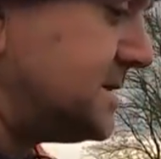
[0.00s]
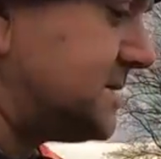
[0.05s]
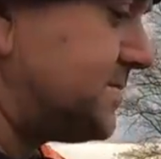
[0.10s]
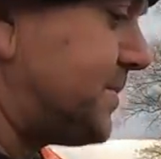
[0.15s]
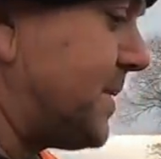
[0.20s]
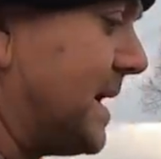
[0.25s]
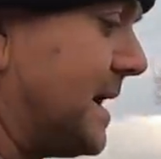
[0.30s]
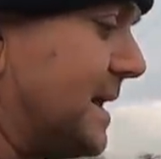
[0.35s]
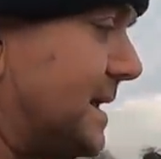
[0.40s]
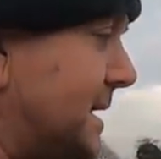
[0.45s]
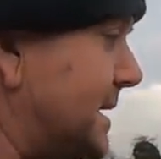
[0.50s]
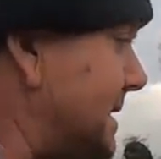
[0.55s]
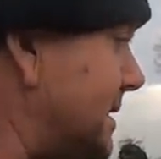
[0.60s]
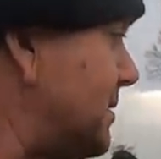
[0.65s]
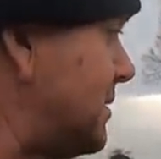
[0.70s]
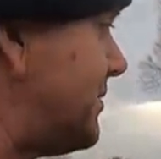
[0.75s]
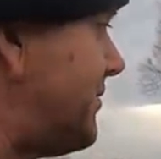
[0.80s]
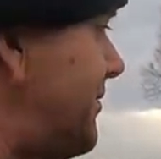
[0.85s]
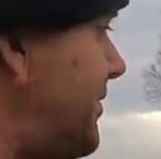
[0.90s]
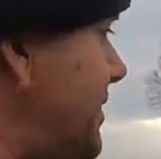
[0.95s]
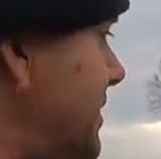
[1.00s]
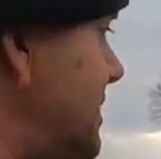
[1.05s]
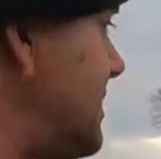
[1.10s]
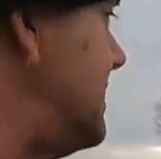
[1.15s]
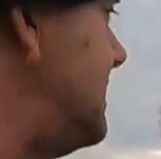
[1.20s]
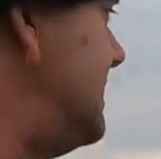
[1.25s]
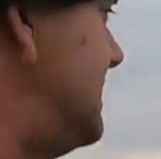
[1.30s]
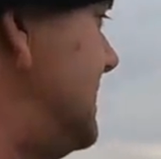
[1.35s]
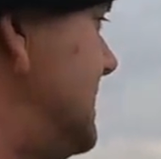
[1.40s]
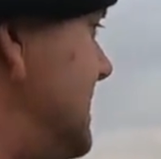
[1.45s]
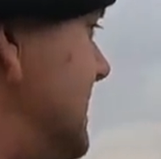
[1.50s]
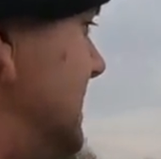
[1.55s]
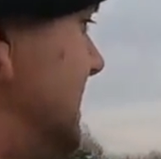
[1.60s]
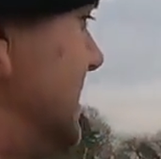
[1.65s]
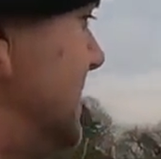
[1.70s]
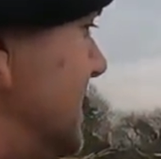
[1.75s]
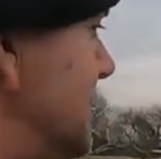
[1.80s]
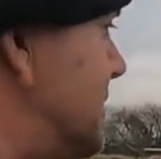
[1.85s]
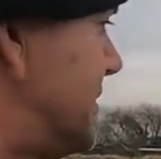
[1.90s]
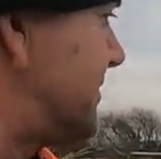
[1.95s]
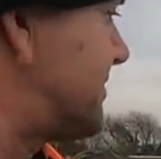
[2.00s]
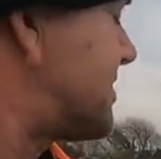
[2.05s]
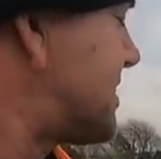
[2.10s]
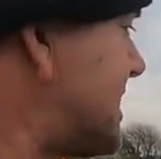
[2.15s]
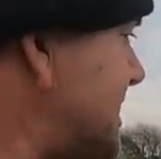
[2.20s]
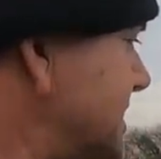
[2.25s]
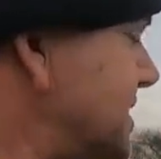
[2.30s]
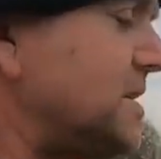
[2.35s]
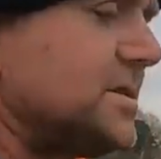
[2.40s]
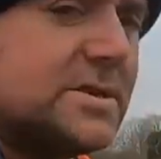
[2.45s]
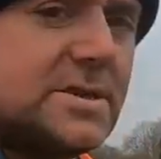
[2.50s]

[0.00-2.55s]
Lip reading: it's partly our fault. We've tried all